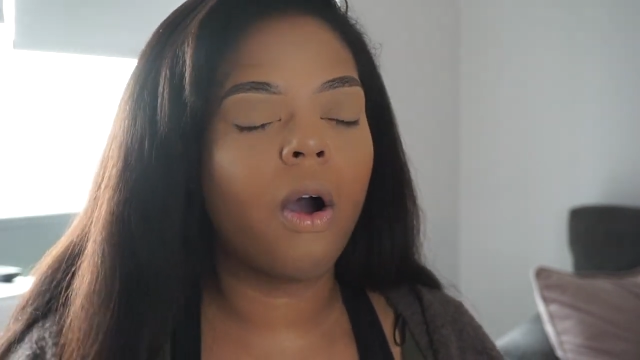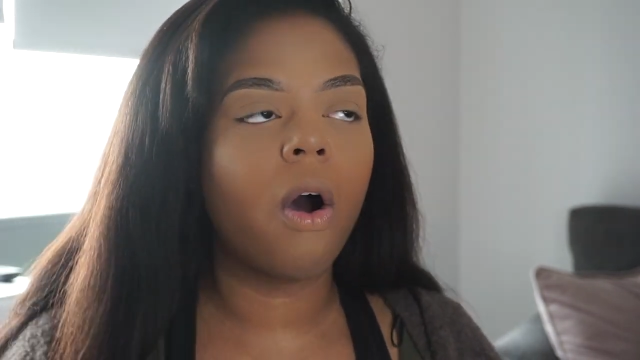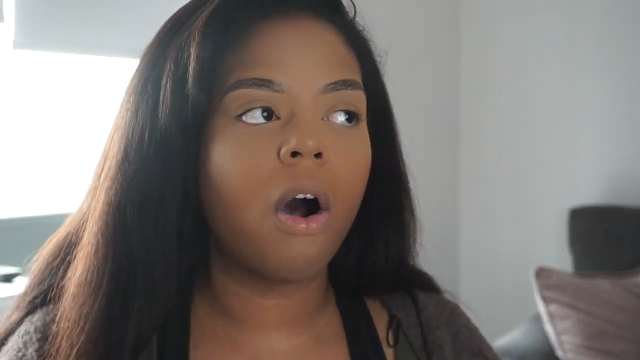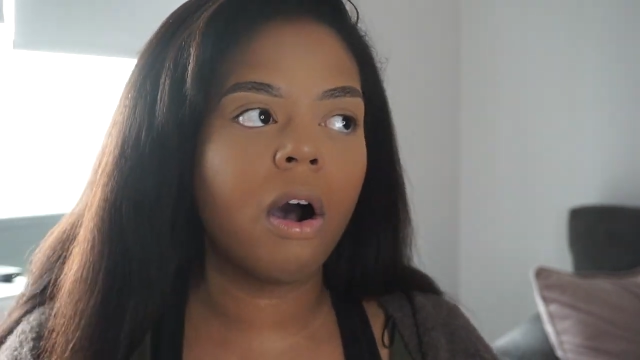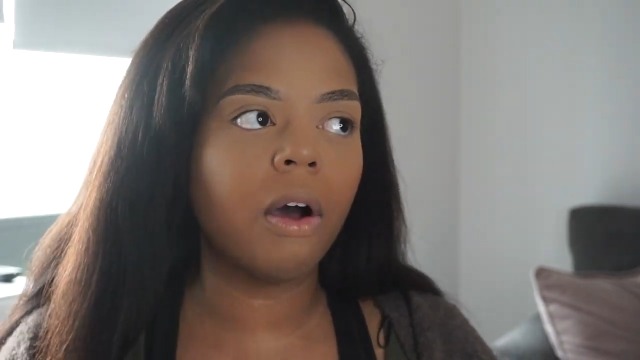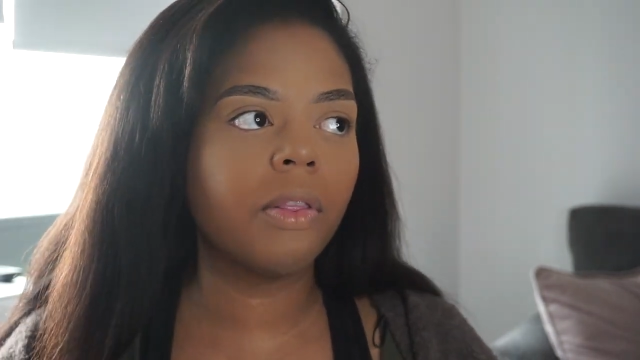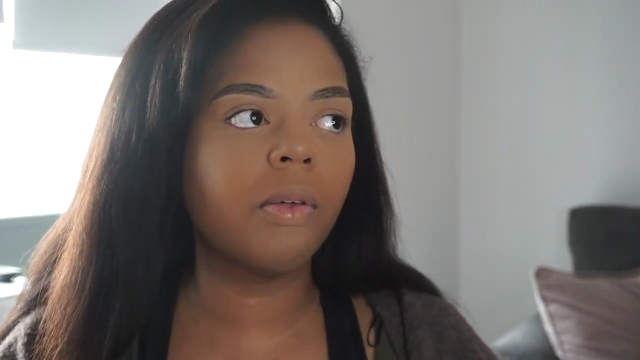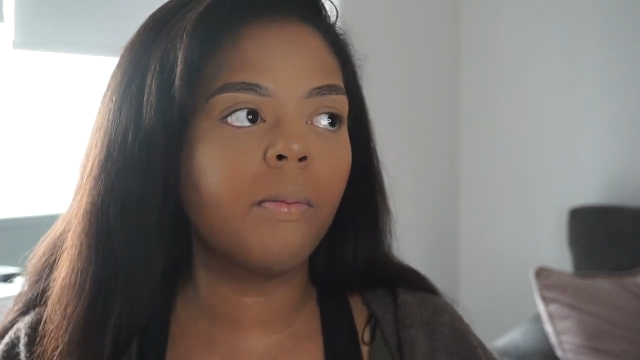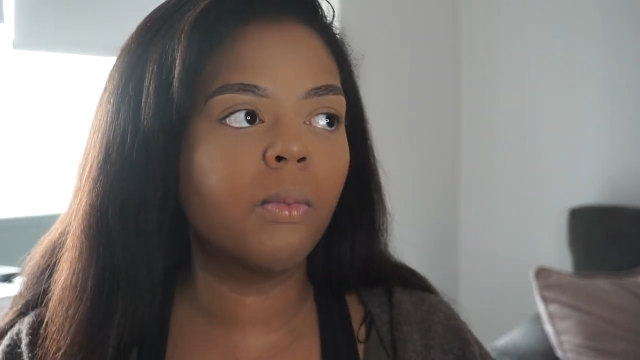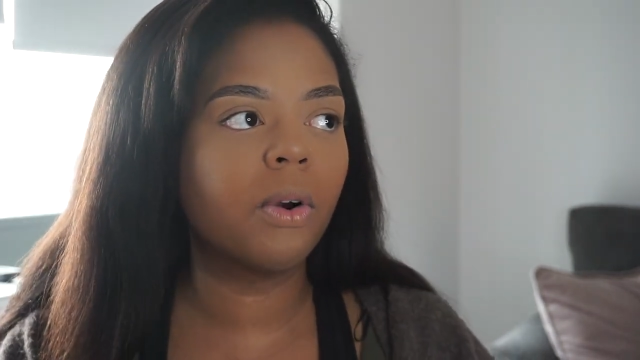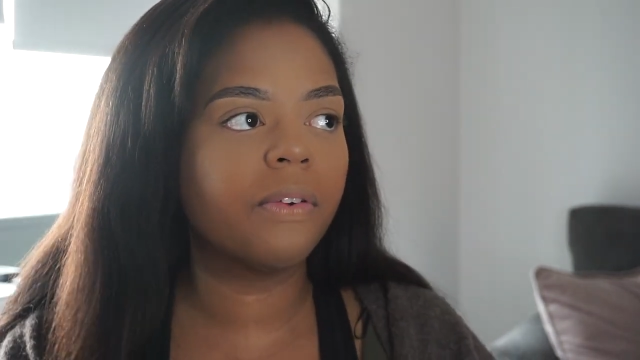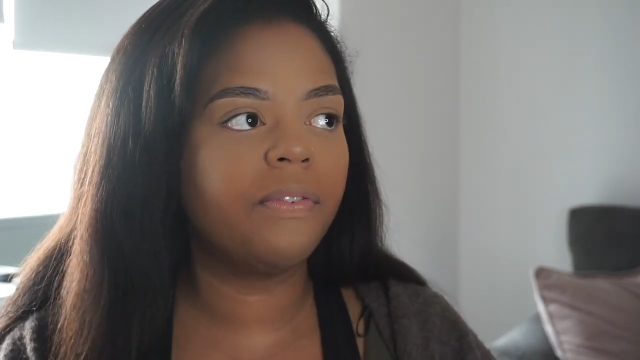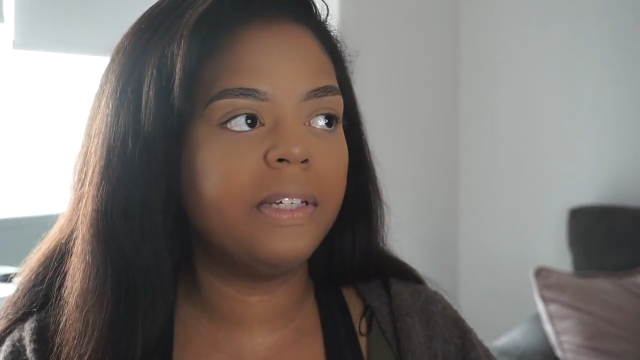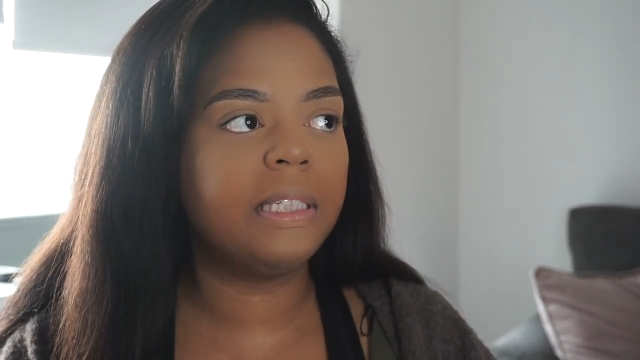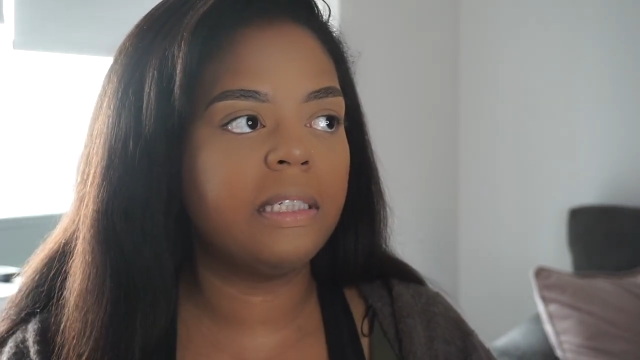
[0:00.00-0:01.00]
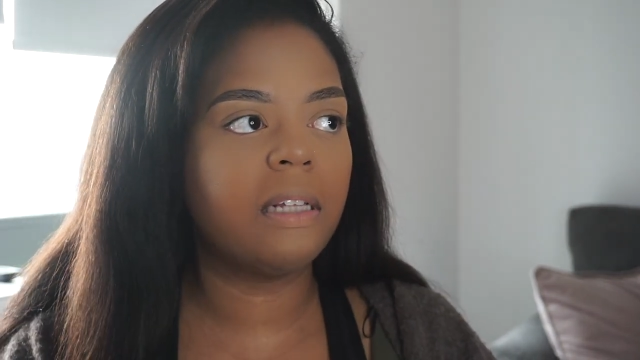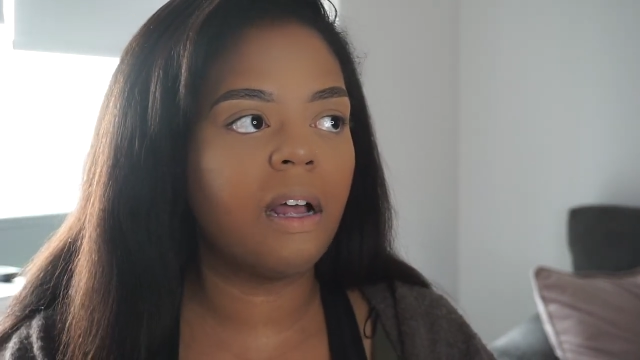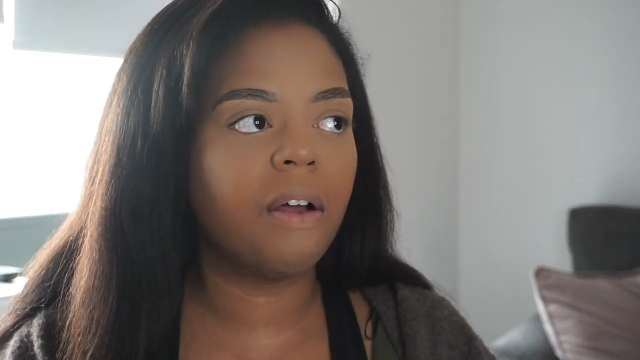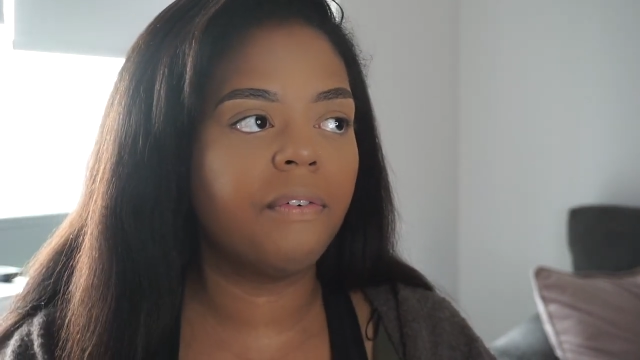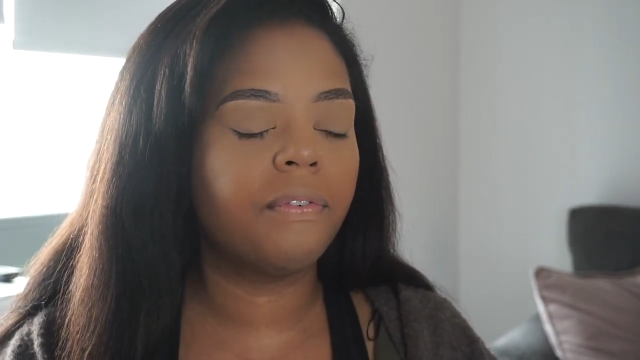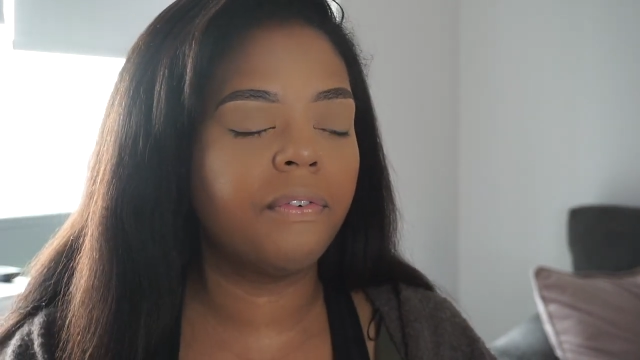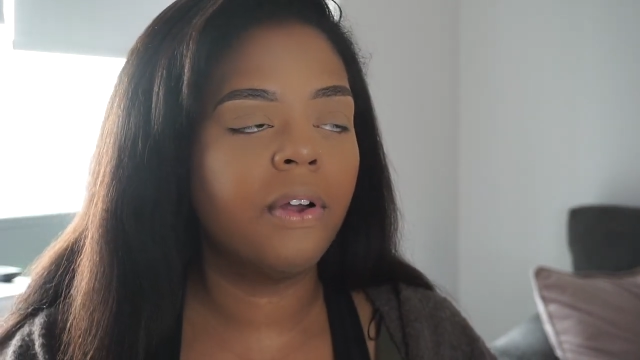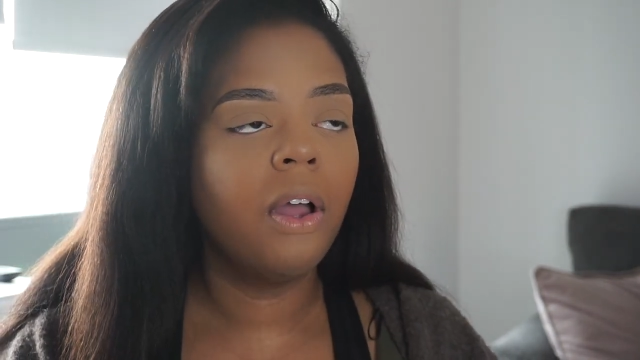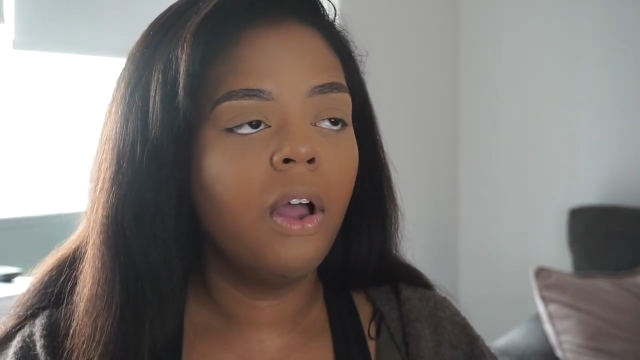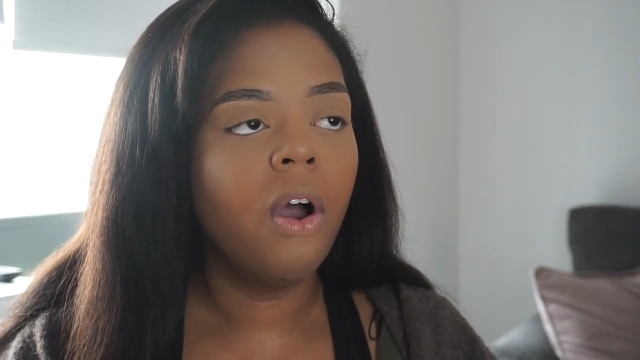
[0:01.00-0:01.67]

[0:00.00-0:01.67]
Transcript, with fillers: all the Morphe stuff